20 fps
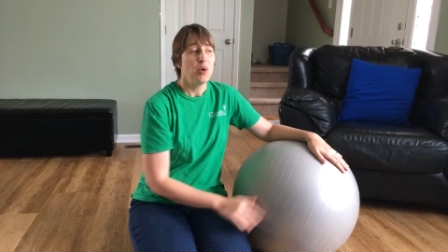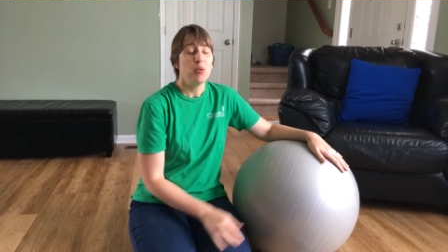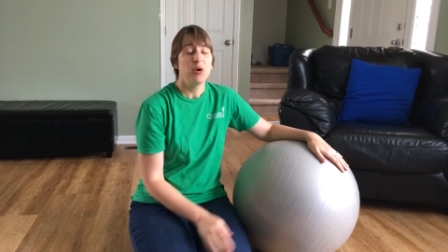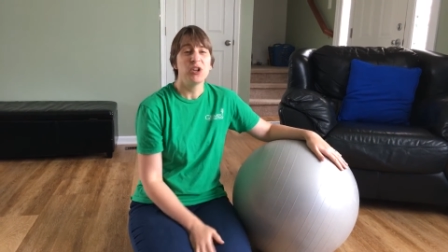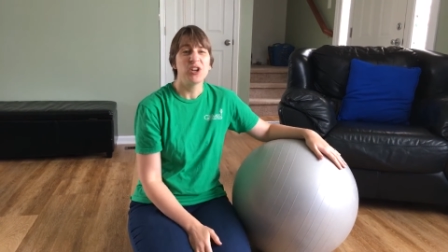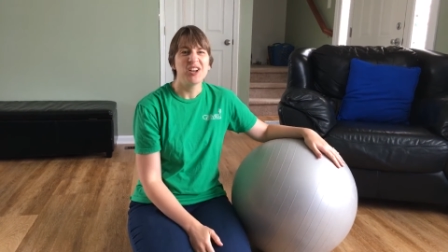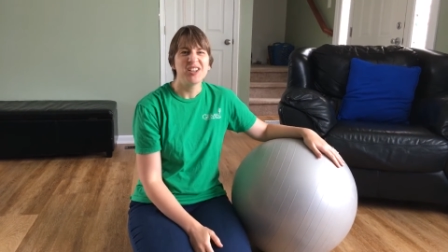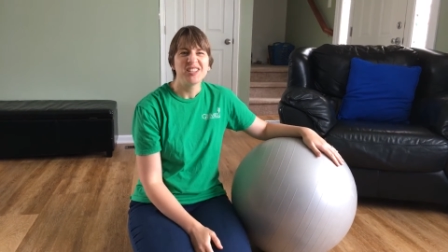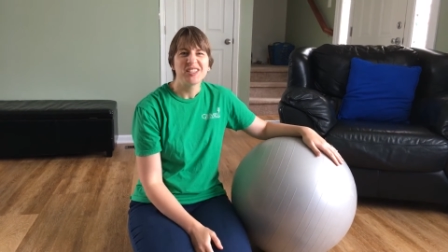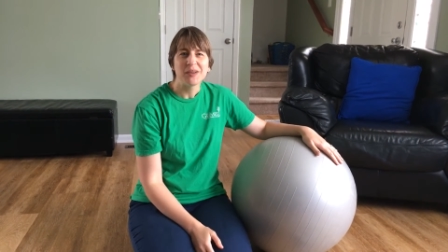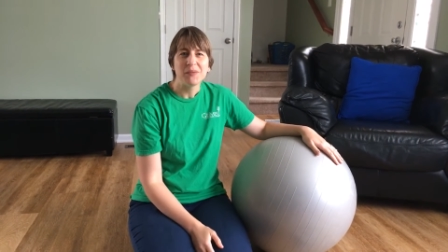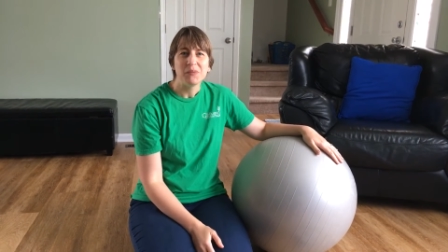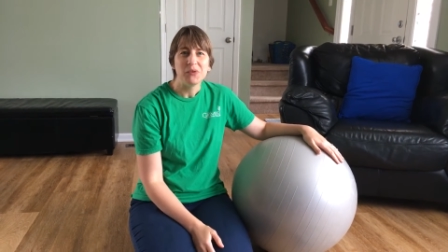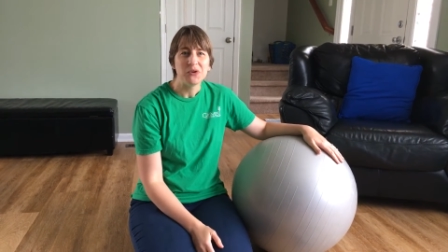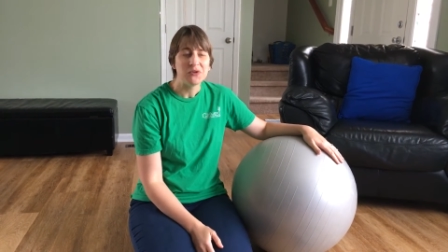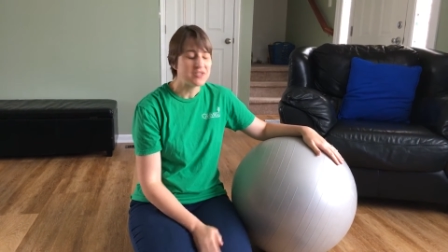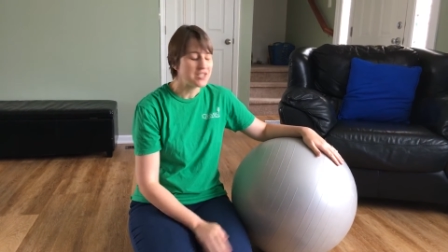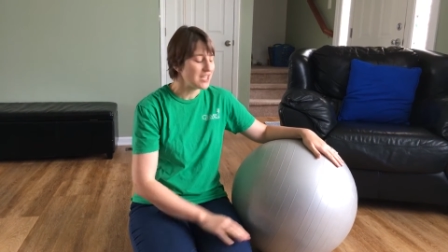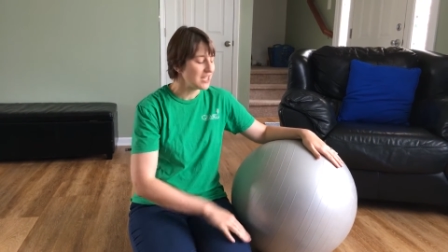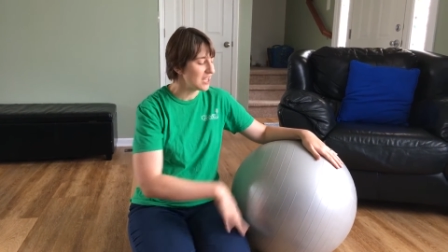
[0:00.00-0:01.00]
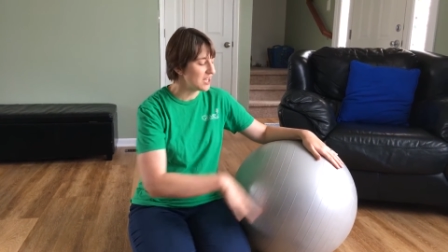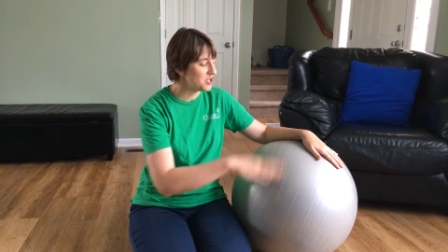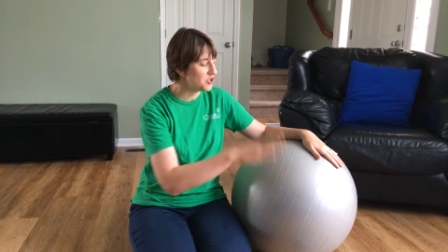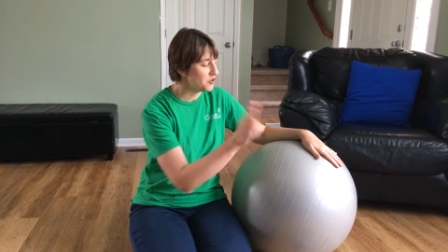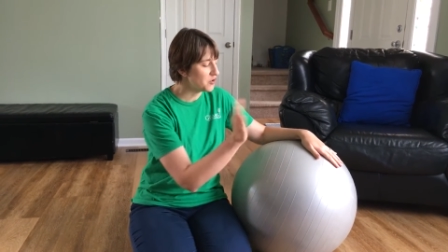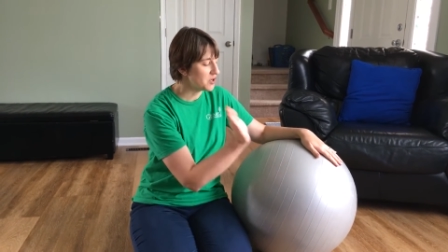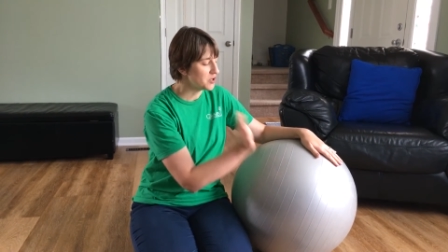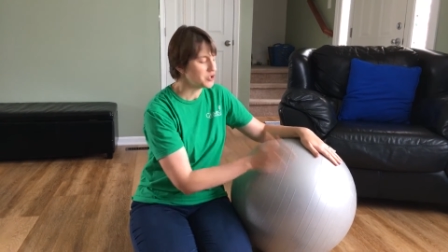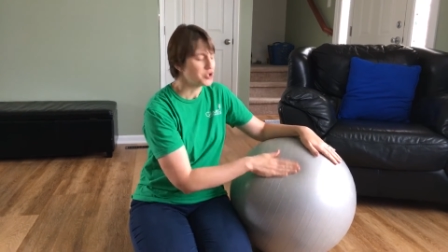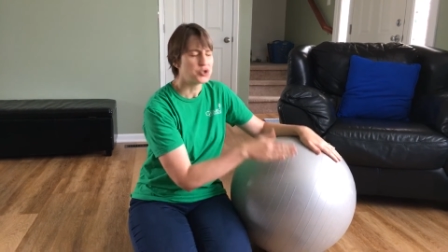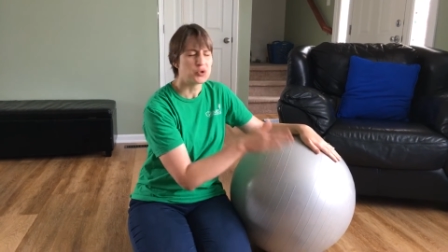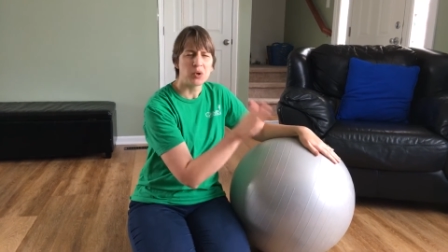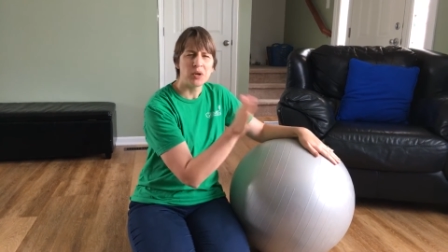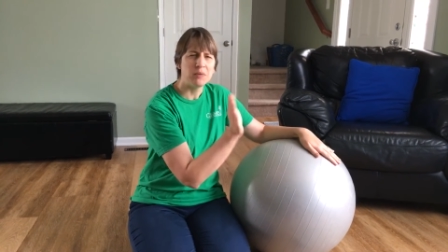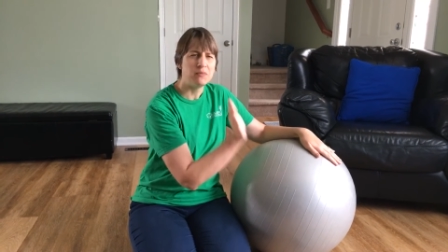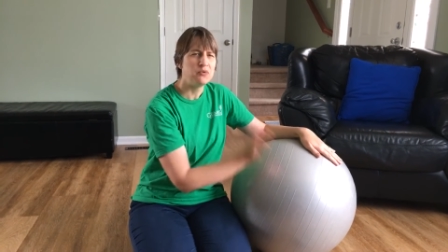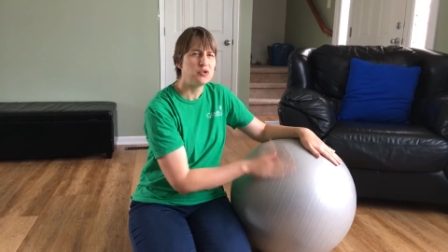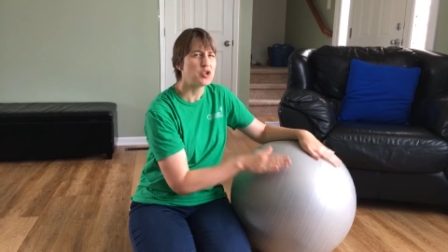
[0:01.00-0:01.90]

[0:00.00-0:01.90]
Put on some music and you can drum